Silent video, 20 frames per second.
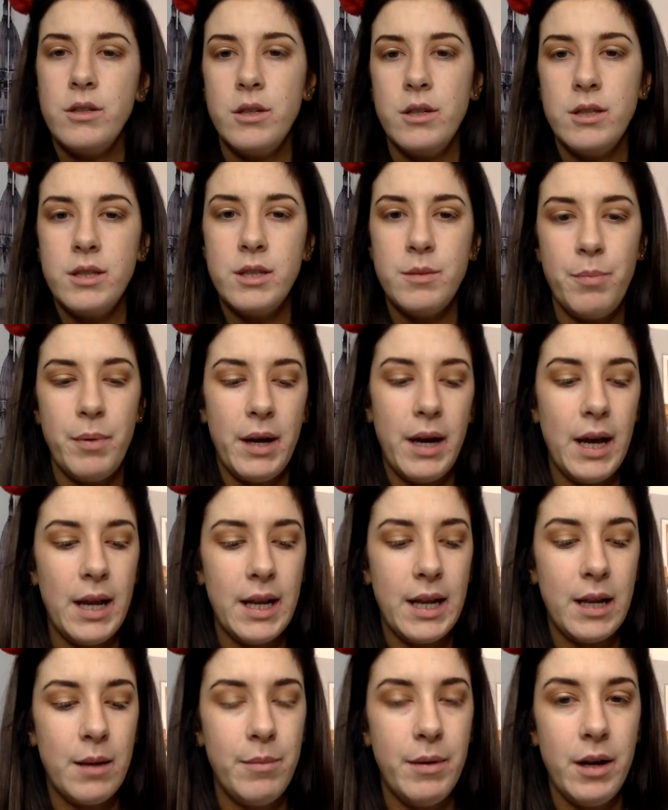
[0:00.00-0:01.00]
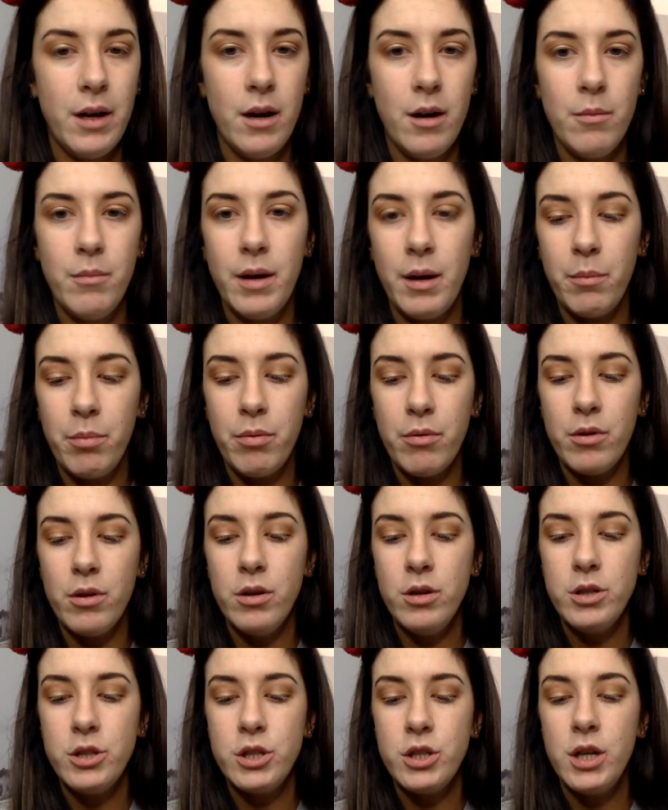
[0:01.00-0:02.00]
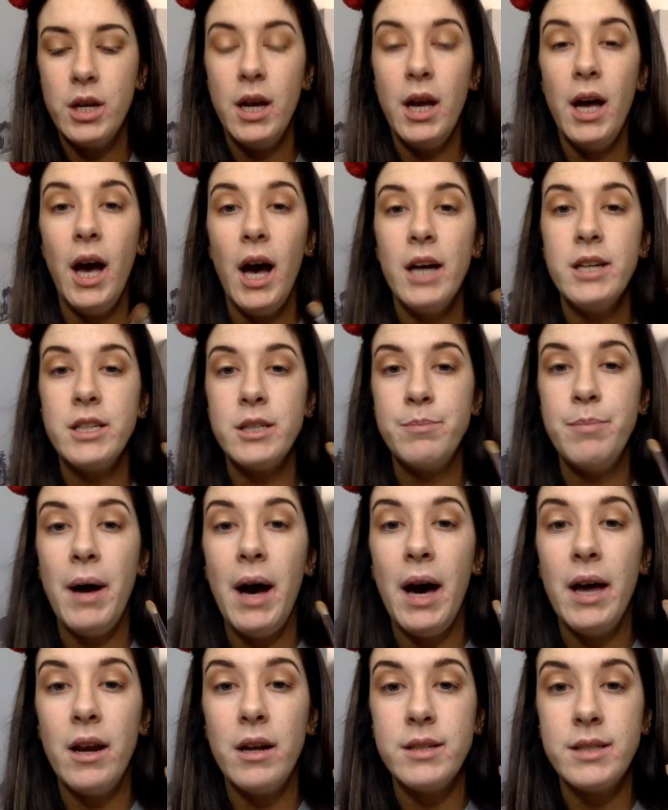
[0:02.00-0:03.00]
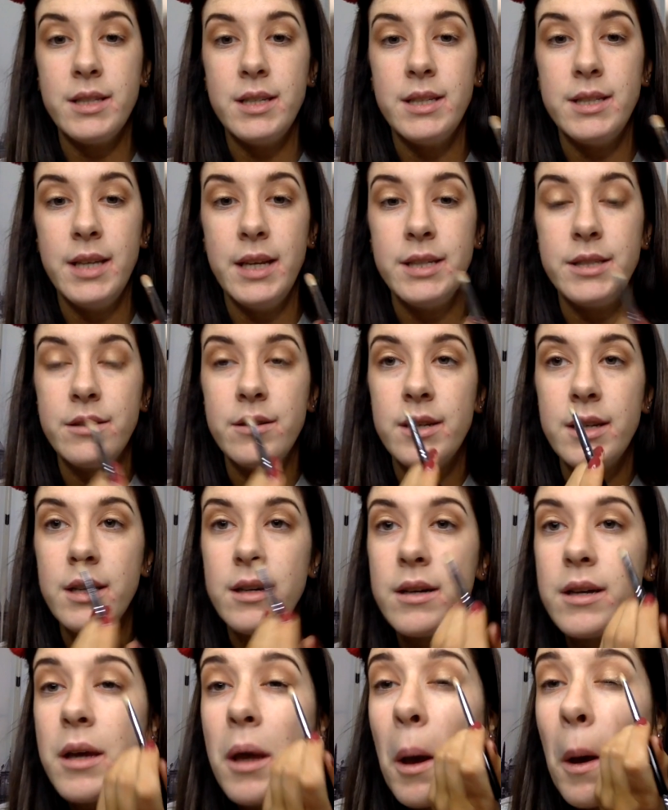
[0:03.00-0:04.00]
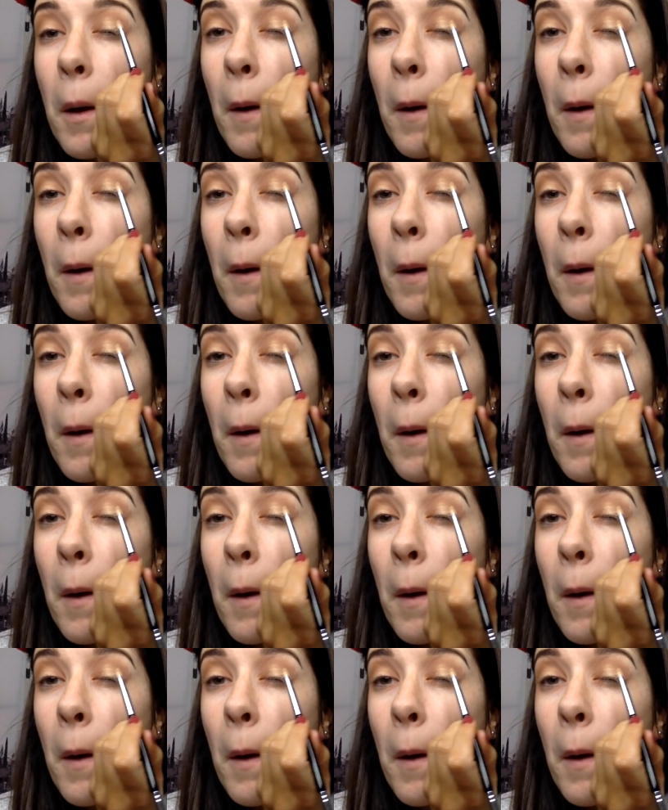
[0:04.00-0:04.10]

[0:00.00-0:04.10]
just spray a little bit on my brush and just pat it onto the centre of the eye.